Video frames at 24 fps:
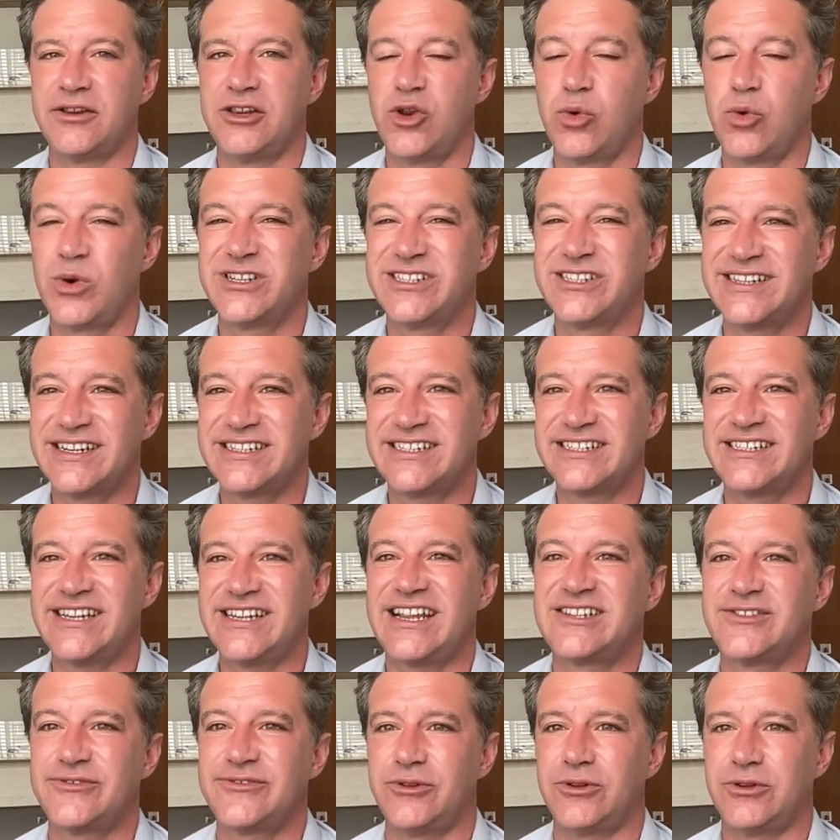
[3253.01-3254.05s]
You were
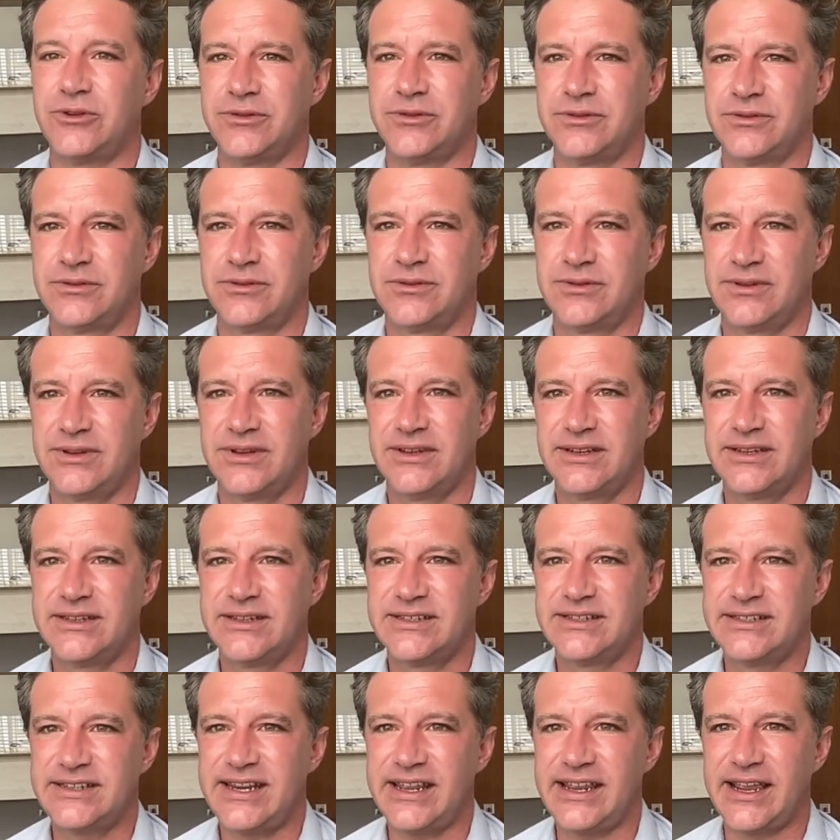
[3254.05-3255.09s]
successful.
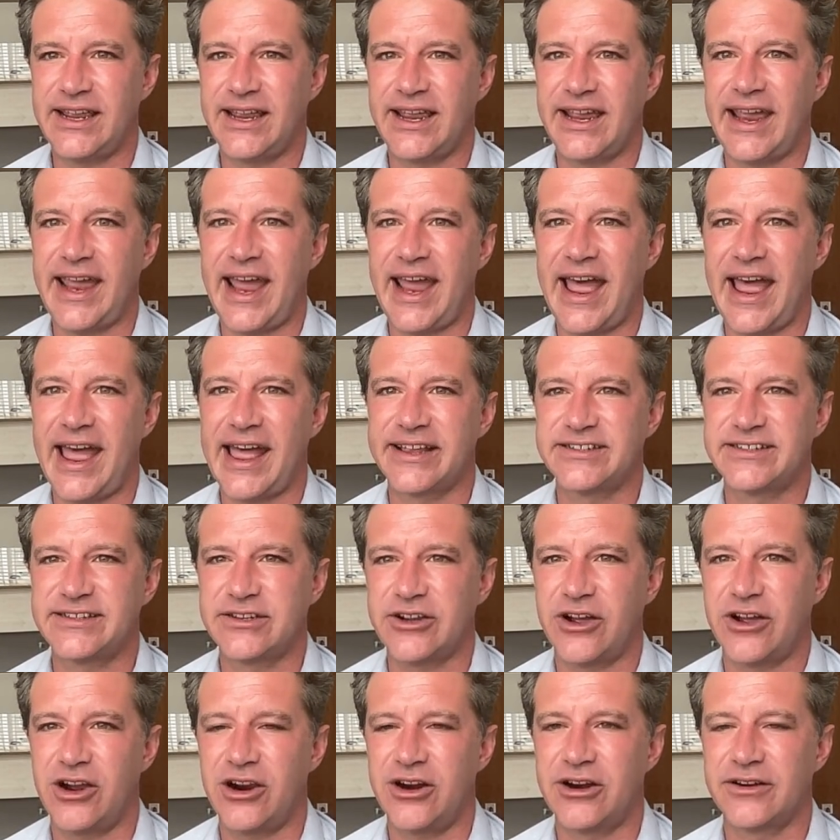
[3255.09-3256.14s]
Tink Ka sent
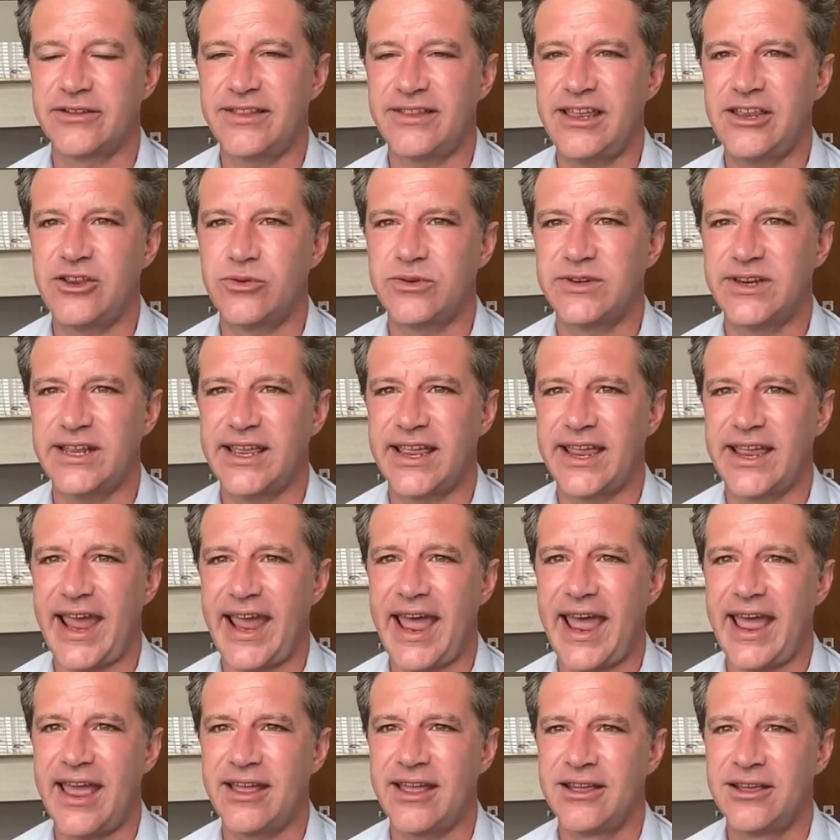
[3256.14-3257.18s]
a heart. Thank you, Tink
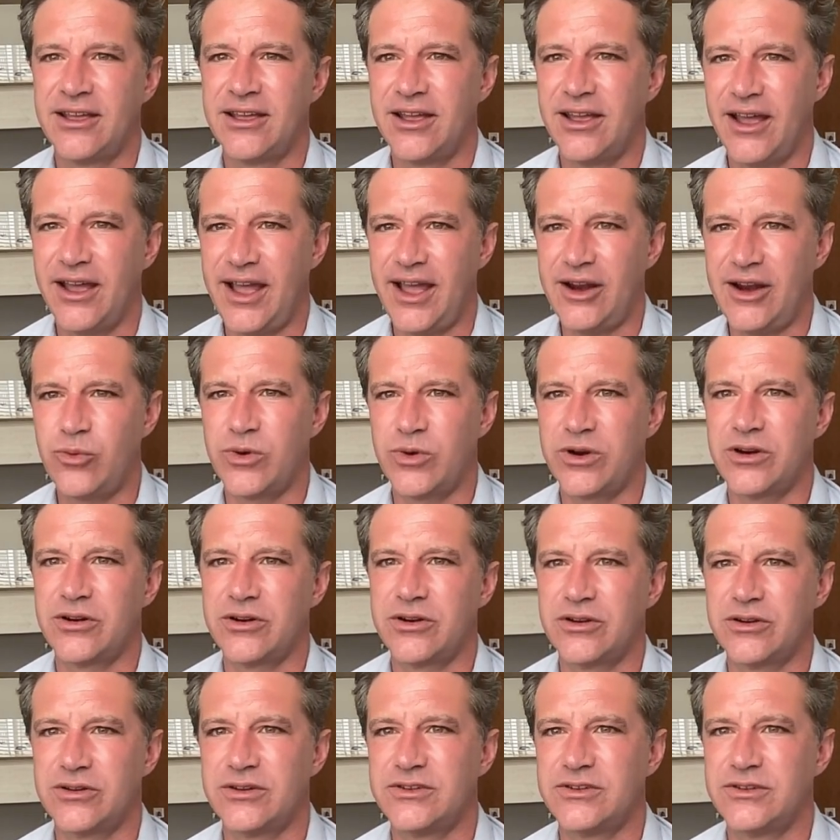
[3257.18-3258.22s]
Ka.
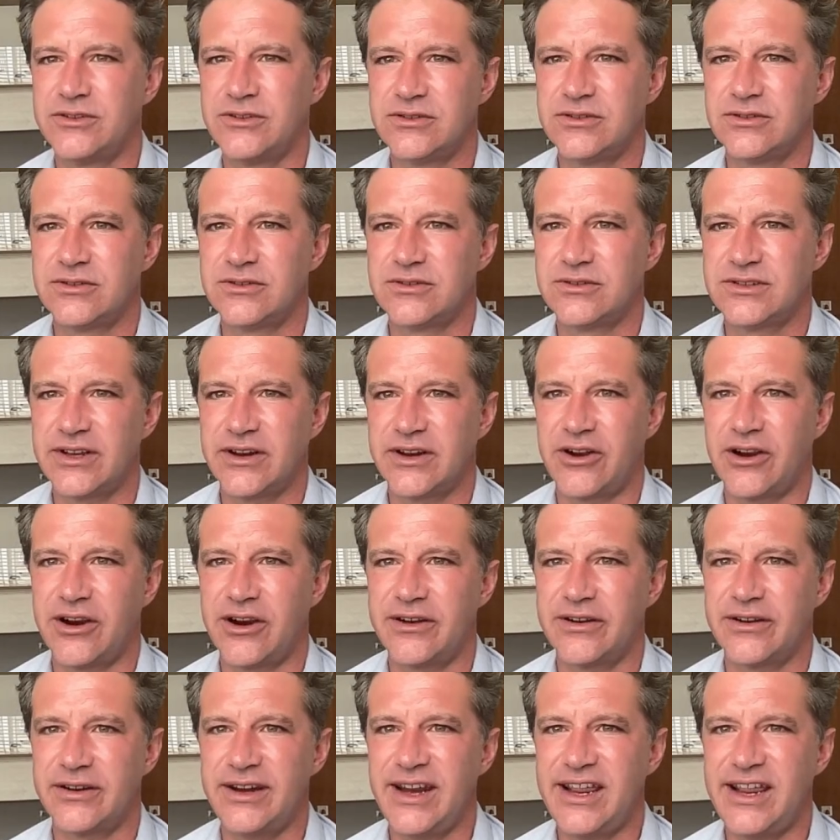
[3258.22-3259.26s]
Edward sent a
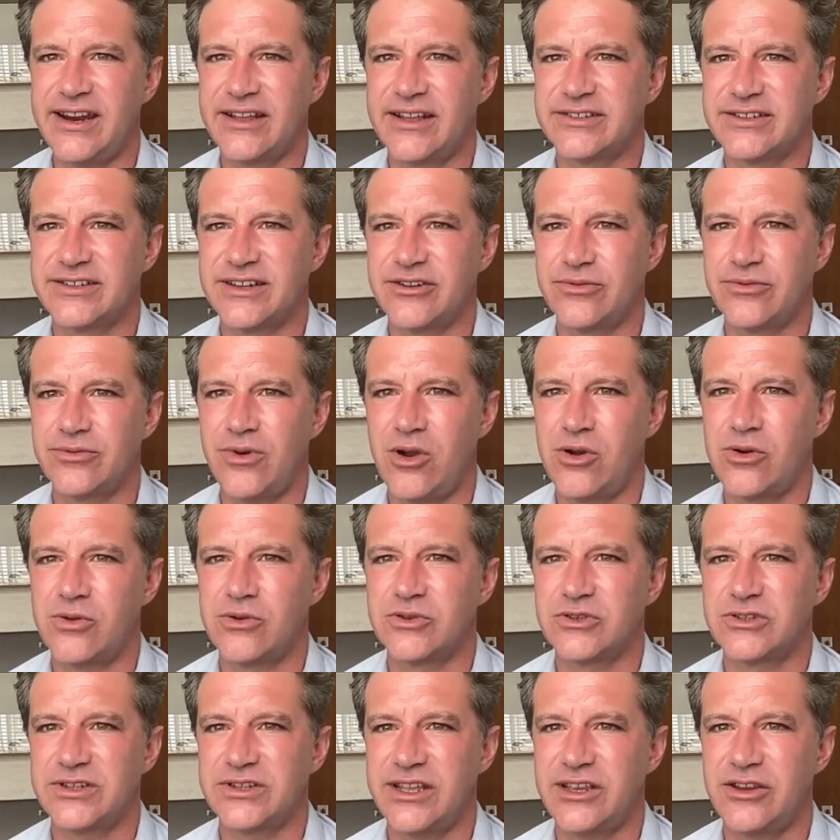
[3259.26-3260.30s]
heart. Nina sent a
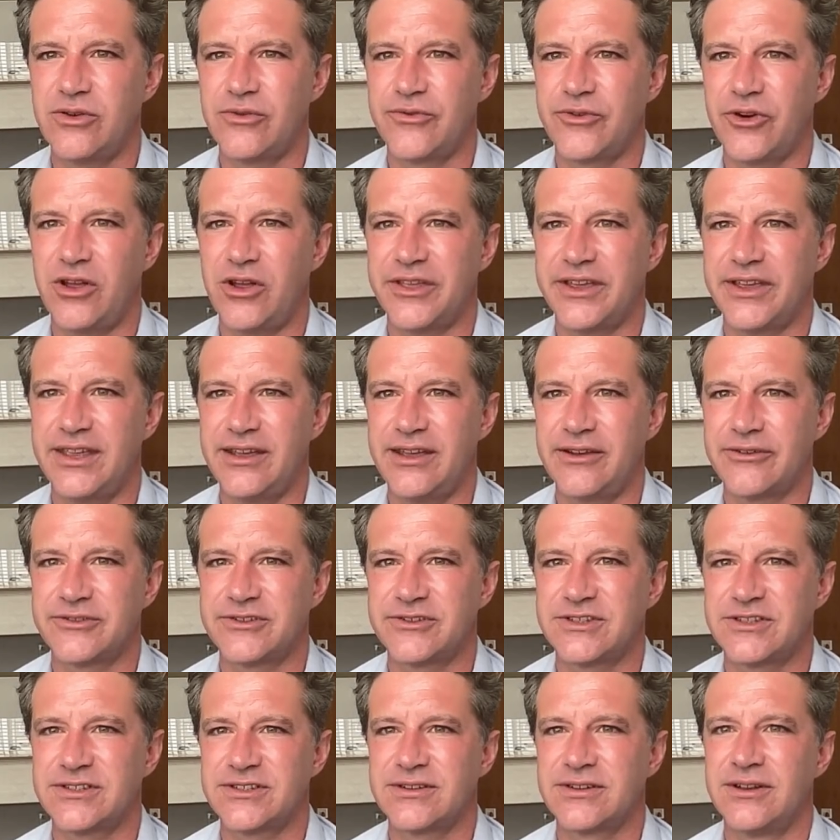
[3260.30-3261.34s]
rose. Thank you for all the
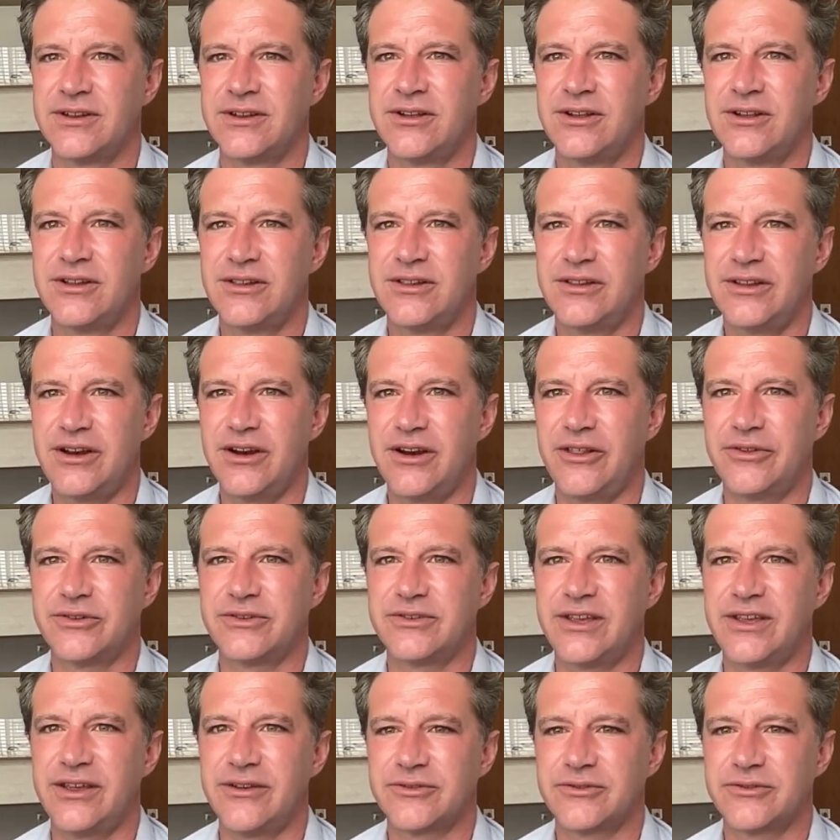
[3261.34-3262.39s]
gifts. Look at all those
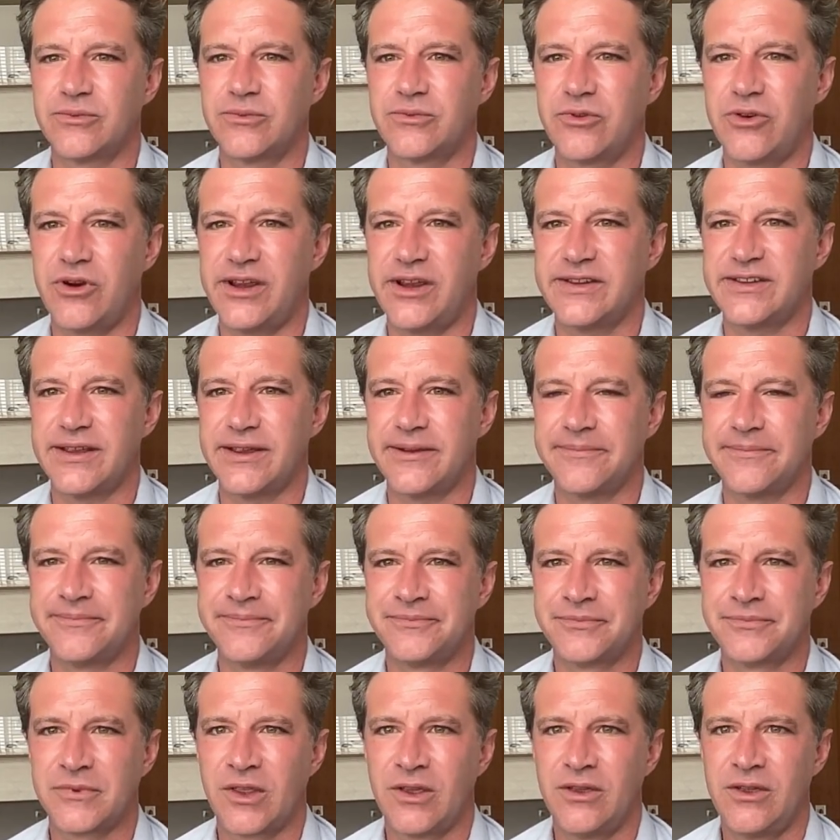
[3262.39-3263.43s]
gifts. Crazy.
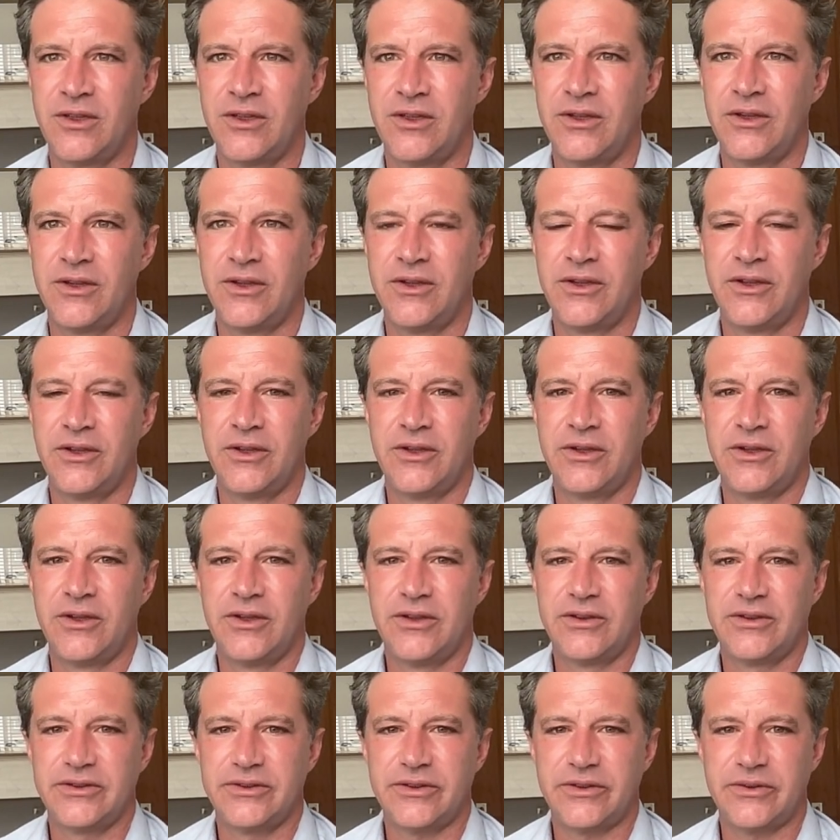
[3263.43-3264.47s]

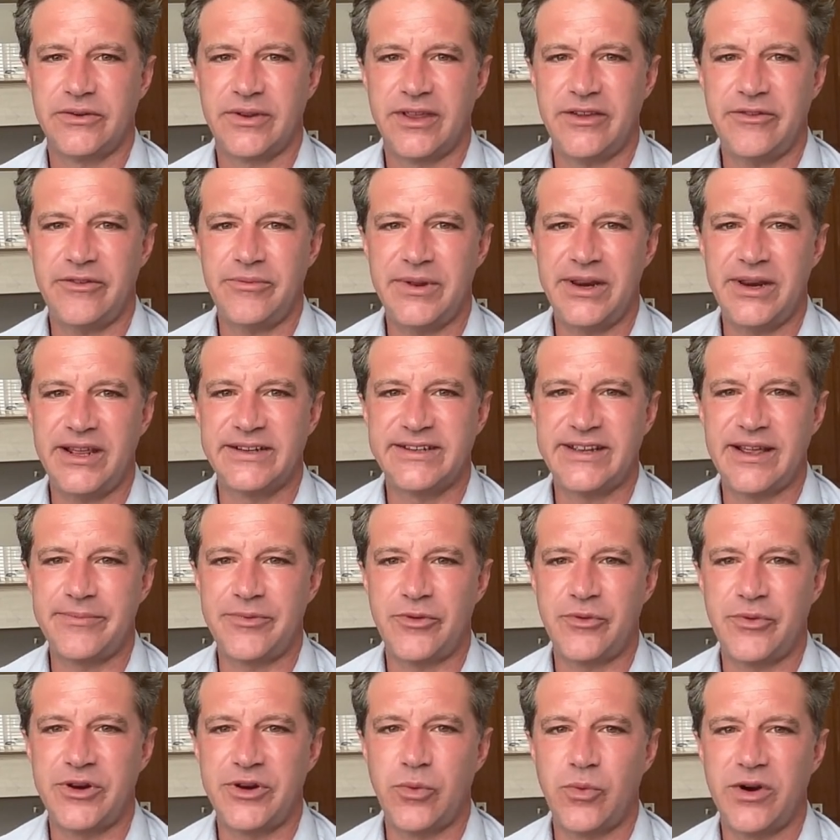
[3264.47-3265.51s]
So give me an example
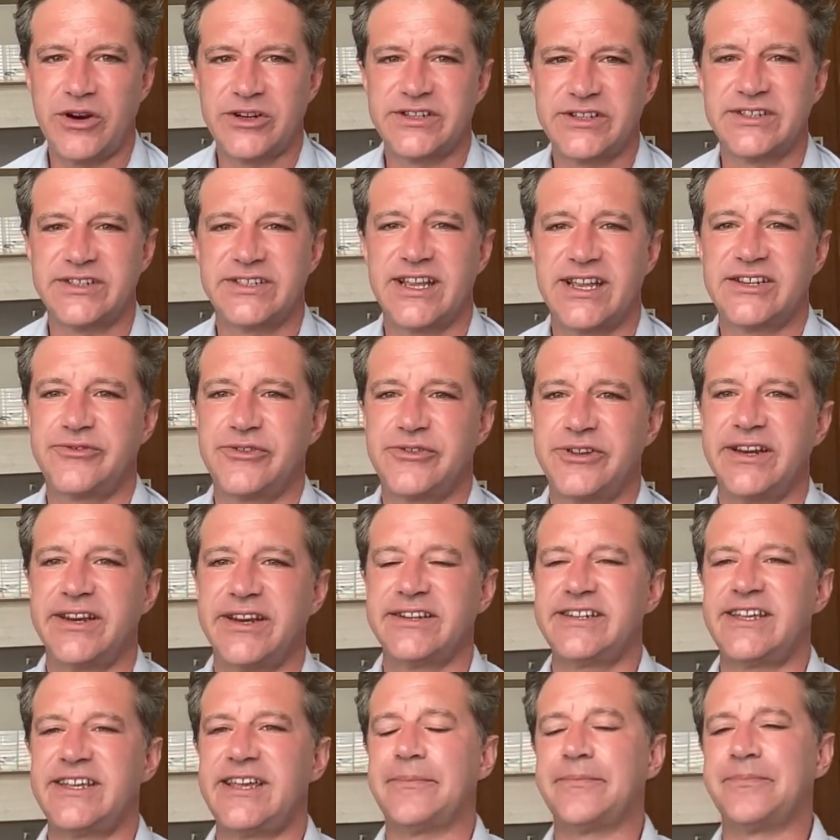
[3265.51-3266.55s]
of when you worked successfully in a
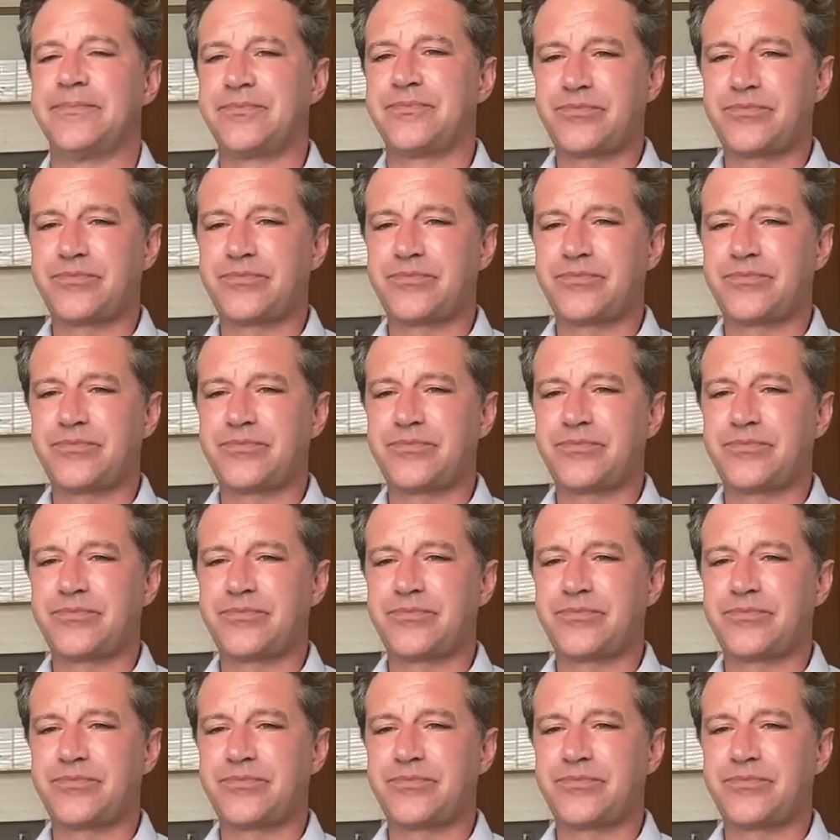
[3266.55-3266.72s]
team.